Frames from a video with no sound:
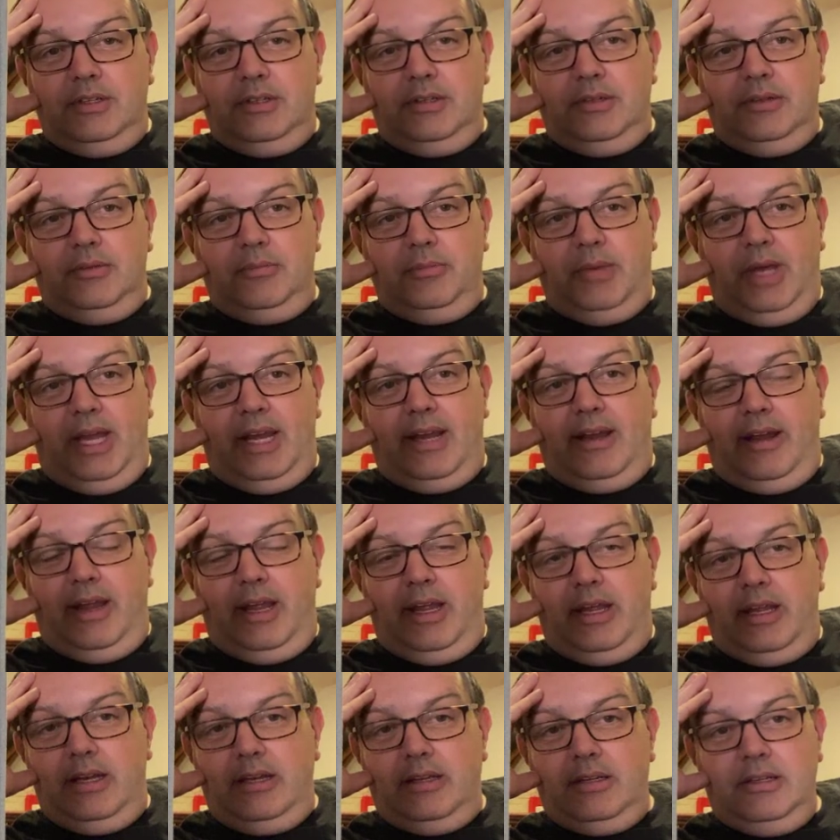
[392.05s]
banner
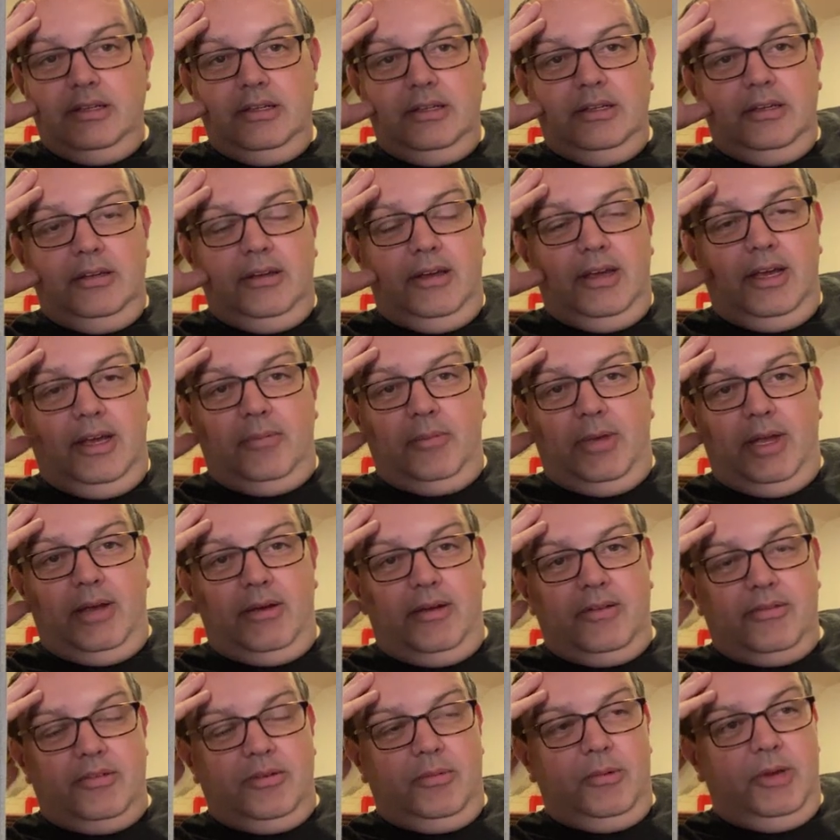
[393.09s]
ad.
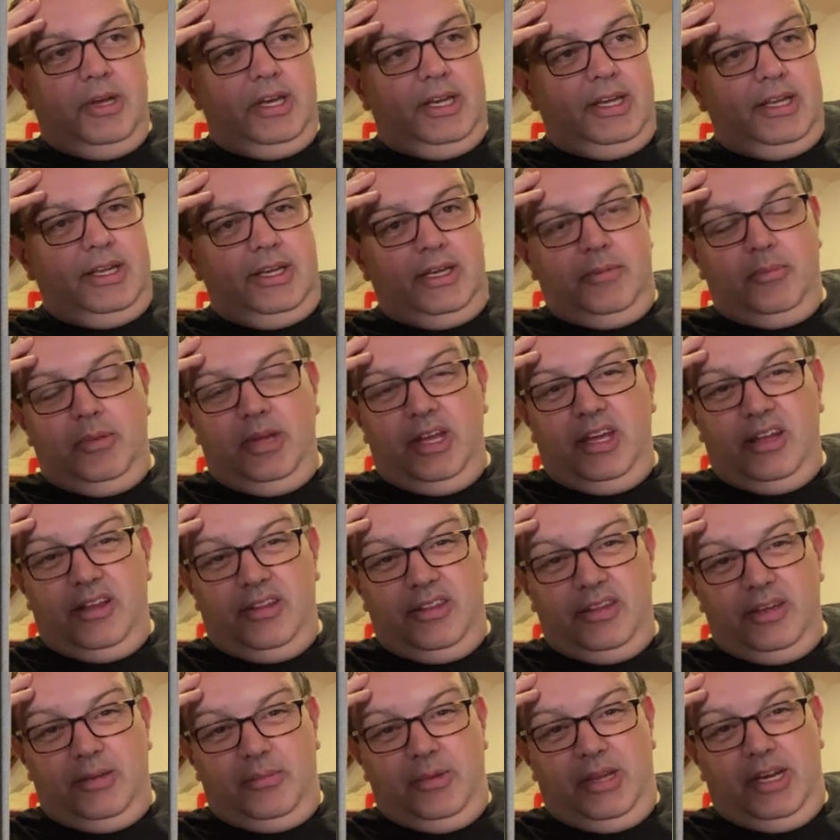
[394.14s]
However, I'm only getting about
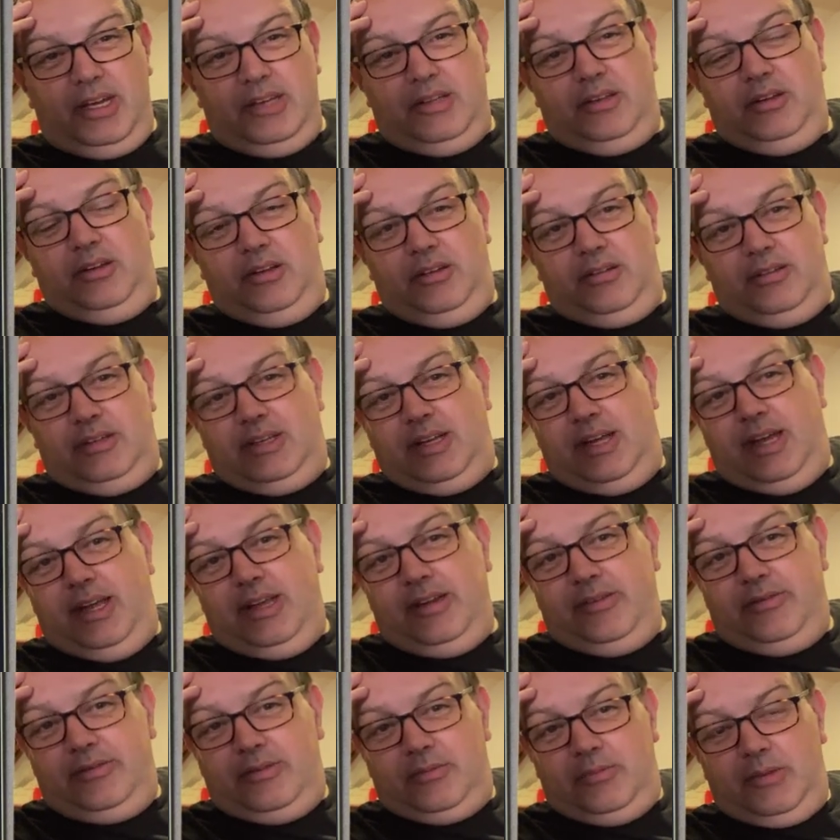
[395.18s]
$1 a
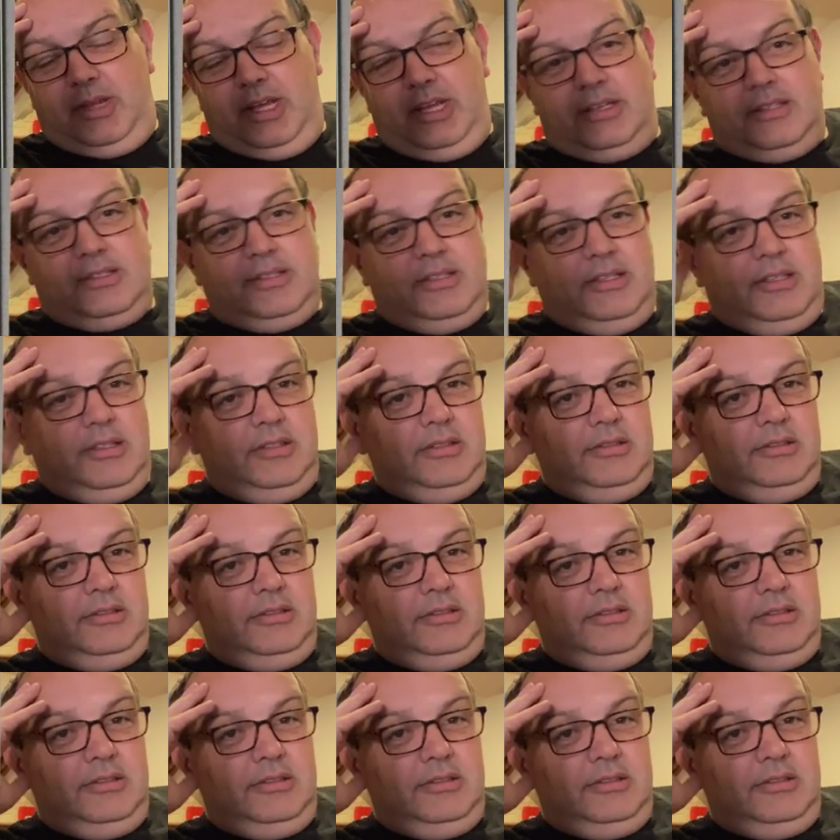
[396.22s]
day from that, so